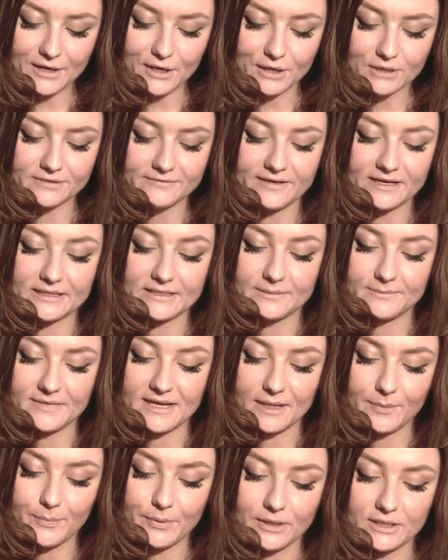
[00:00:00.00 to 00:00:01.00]
Color Victim
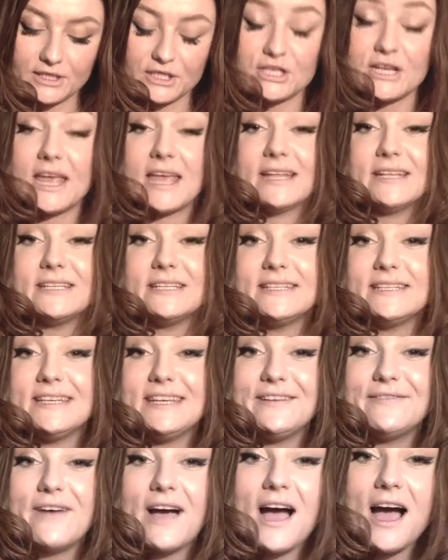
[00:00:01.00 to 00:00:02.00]
nail polish in
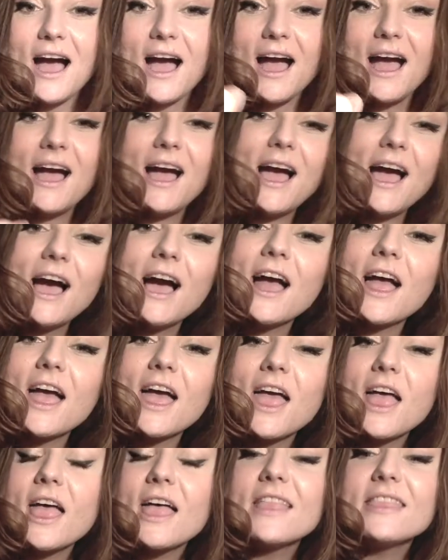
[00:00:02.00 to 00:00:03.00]
Diva.
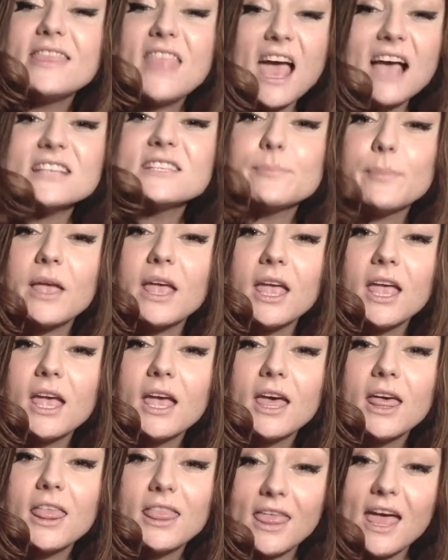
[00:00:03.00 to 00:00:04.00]
That's me.
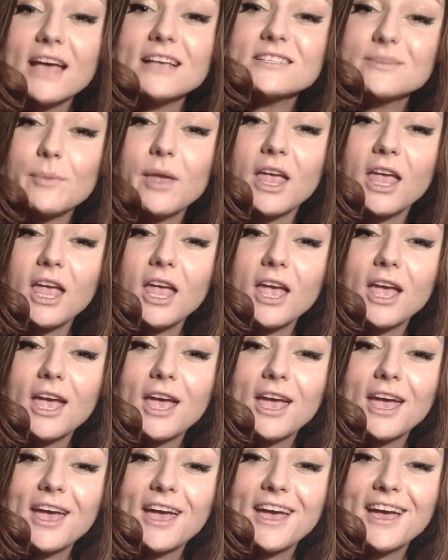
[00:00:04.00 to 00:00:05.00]
That's me.
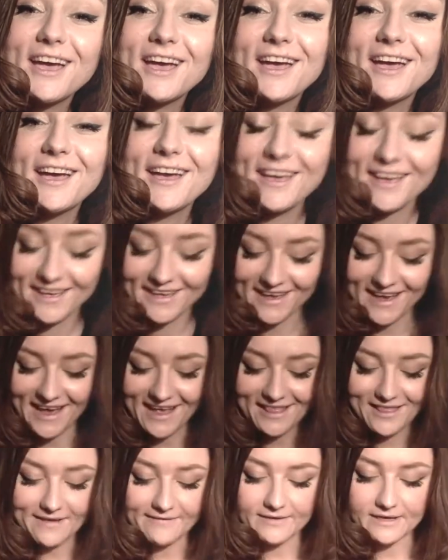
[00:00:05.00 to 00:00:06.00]

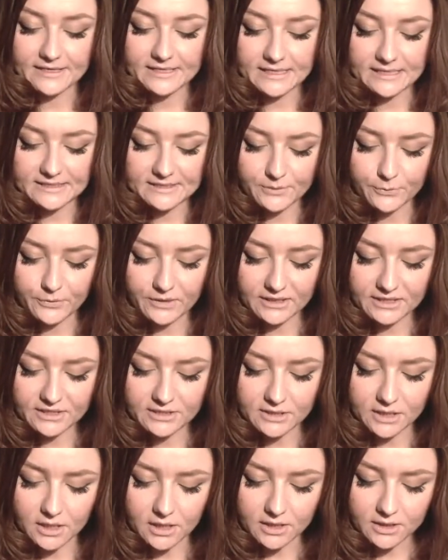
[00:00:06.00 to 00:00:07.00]
I love it. It's a really
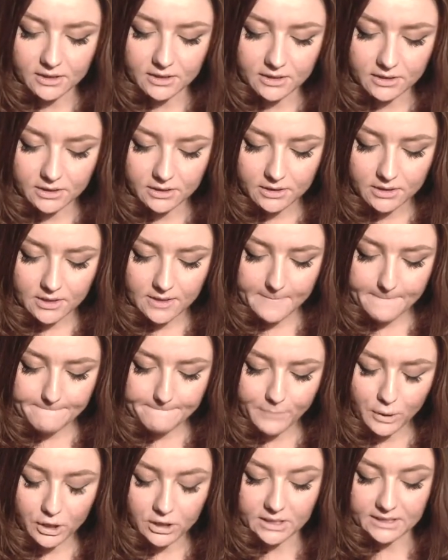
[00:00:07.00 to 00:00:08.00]
dark
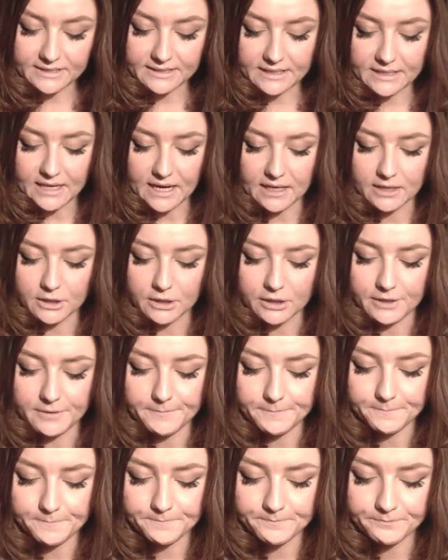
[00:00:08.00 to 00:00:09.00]
burgundy color.
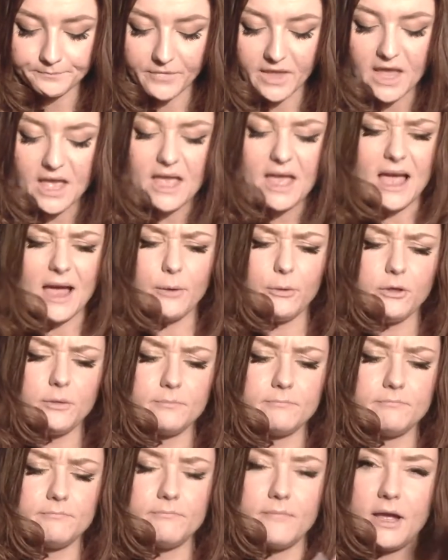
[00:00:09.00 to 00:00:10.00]
I
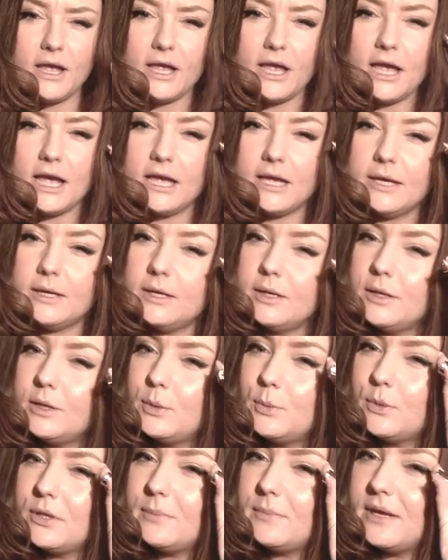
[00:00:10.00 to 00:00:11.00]

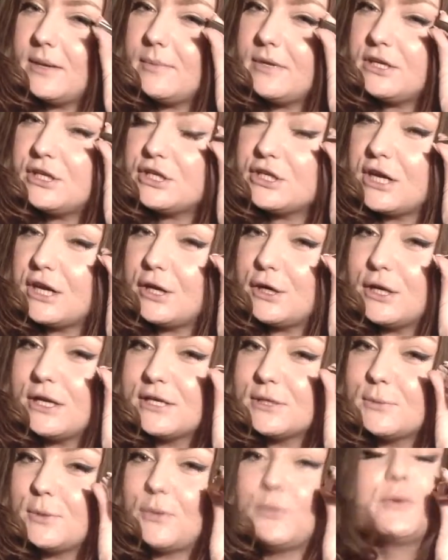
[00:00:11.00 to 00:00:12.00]
will maybe share
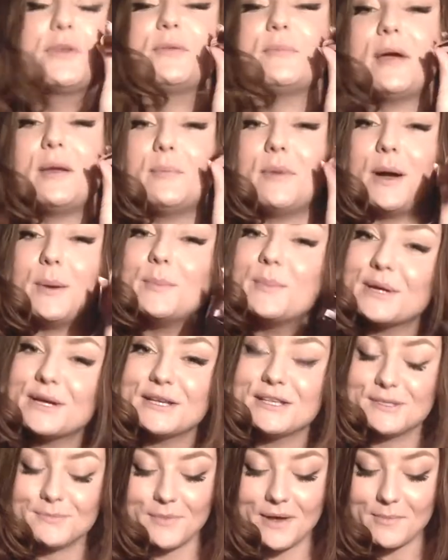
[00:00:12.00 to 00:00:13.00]
this one with my mom
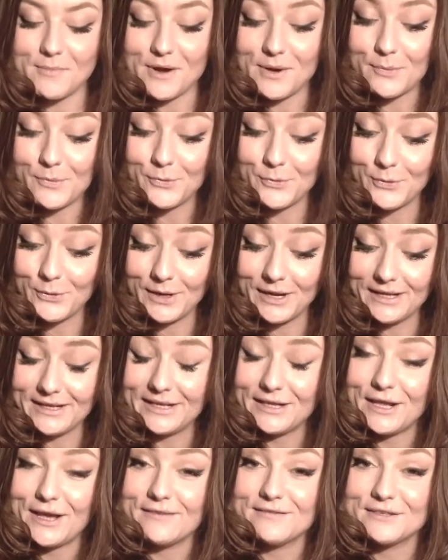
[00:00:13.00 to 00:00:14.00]
because my mom really
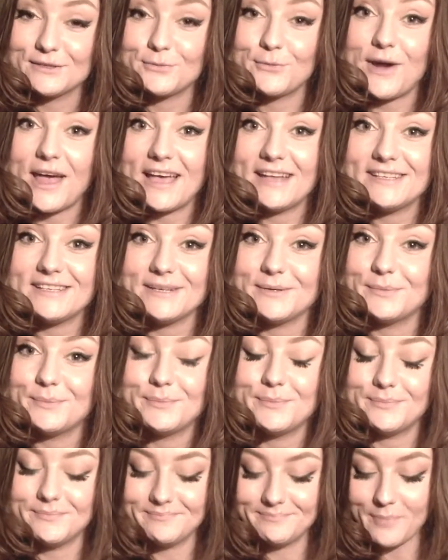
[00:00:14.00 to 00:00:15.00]
loves red
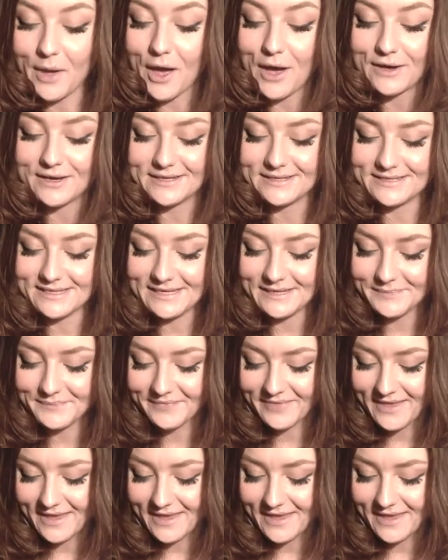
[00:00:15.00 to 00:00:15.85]
and burgundy.